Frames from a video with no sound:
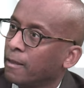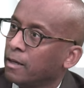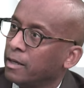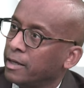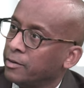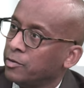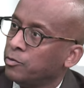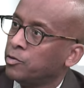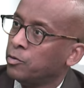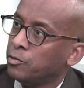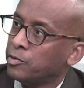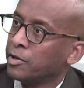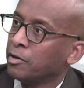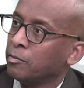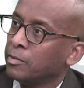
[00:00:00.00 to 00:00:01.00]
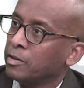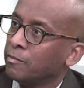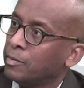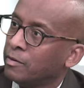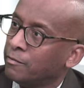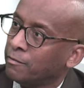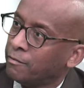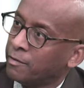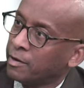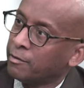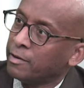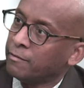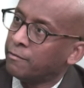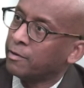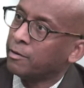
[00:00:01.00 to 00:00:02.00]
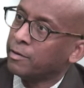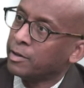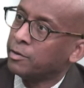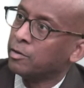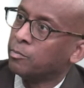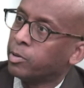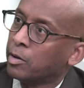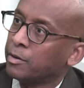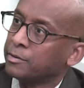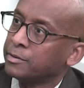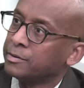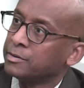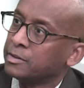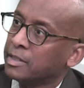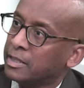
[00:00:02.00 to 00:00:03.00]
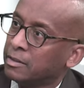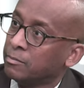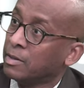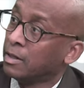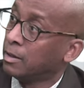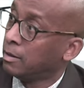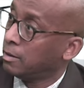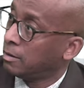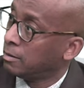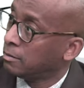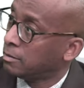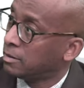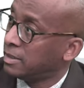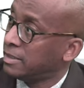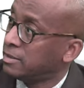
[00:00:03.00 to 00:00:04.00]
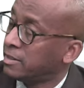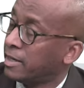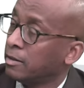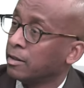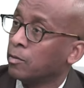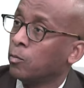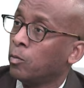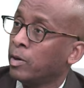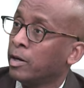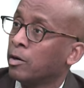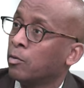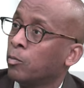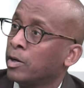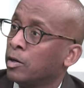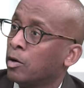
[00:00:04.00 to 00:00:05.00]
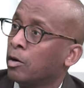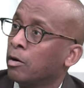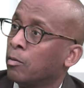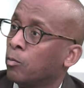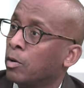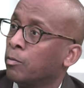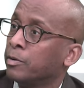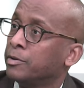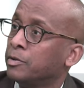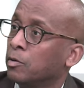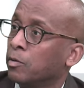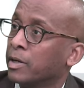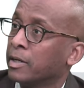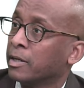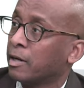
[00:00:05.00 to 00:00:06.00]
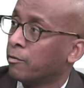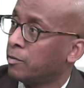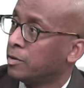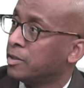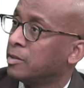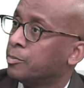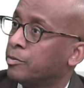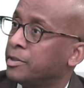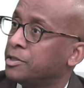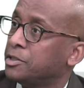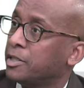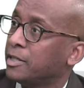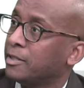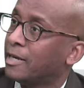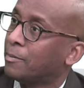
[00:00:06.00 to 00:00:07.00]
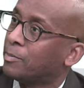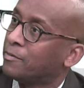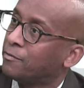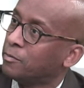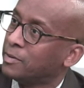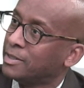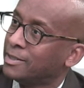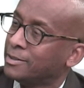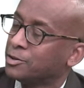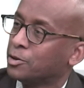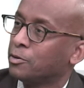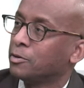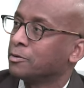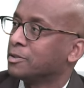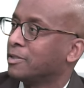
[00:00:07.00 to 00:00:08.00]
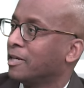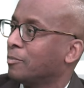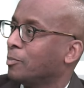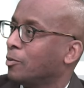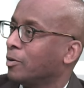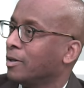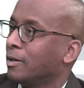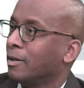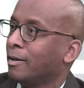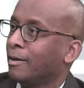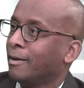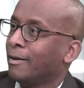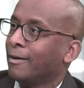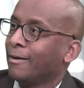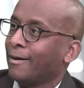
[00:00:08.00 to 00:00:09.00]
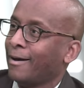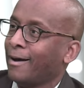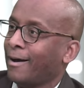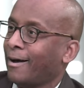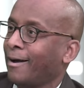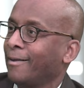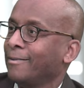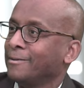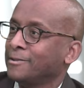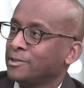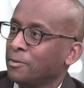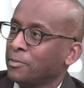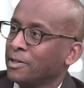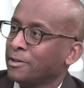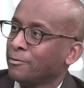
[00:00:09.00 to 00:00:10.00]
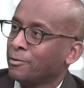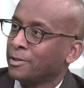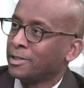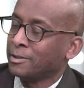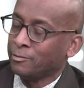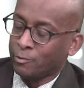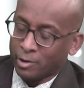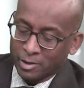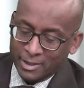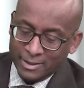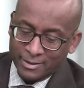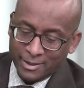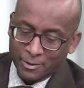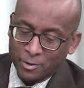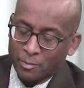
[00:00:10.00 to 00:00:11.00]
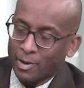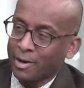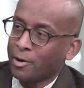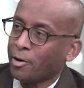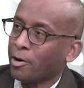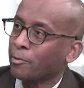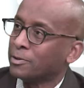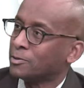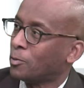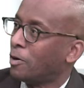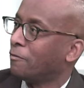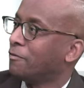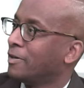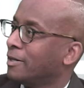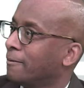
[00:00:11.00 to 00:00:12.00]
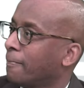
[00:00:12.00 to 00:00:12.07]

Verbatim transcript: And you two gentlemen have been very, very good partners in detailing where we are and what we're doing, and I really appreciate that. But from an internal standpoint, something that really, really dear to my heart was WellFit.